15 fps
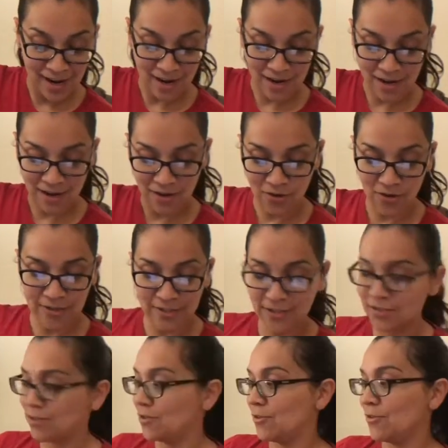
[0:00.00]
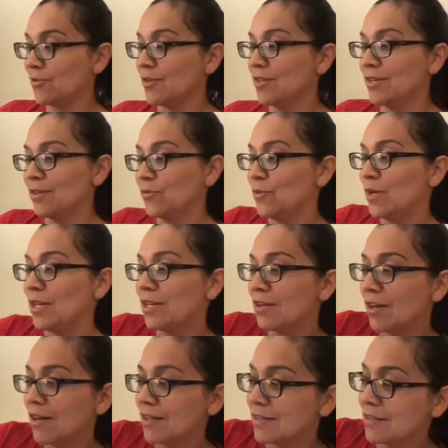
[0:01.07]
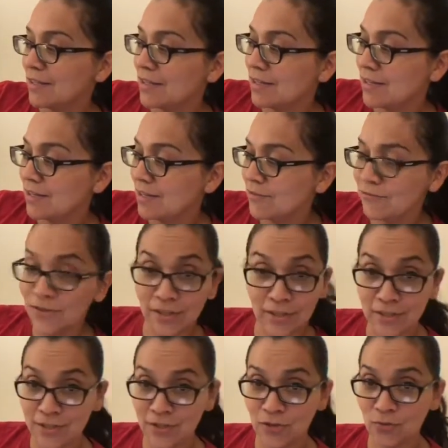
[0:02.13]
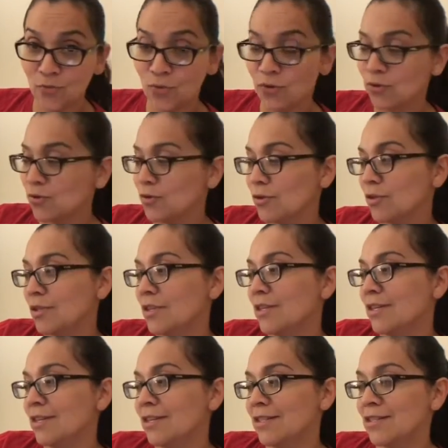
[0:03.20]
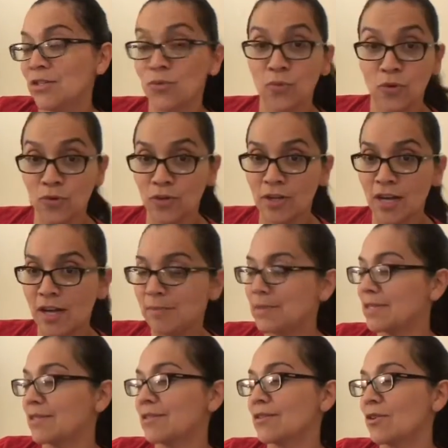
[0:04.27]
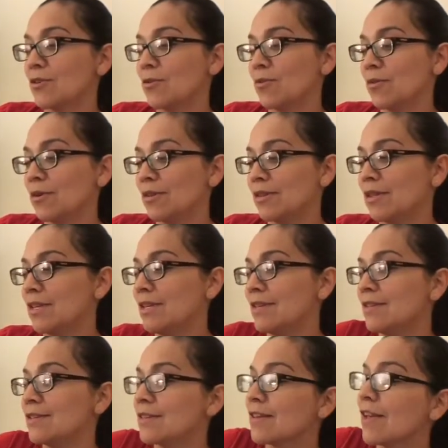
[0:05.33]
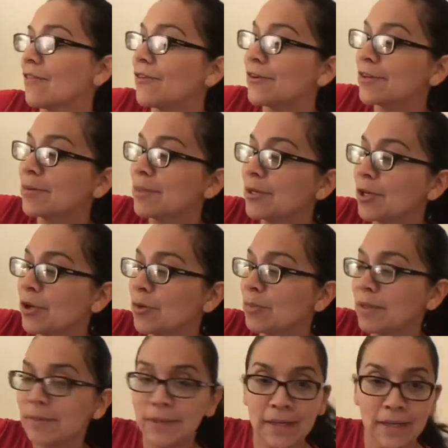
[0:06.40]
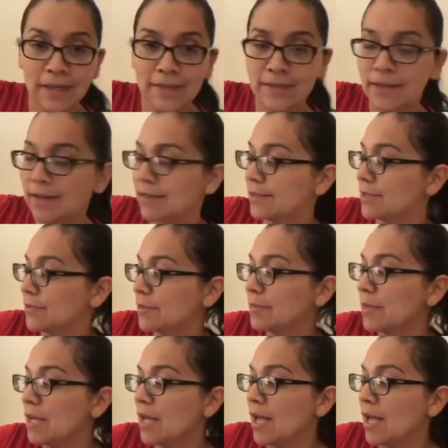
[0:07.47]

Uh, also, we got the Philly Swirl swirl cups. So these have already been opened. My kids got into them.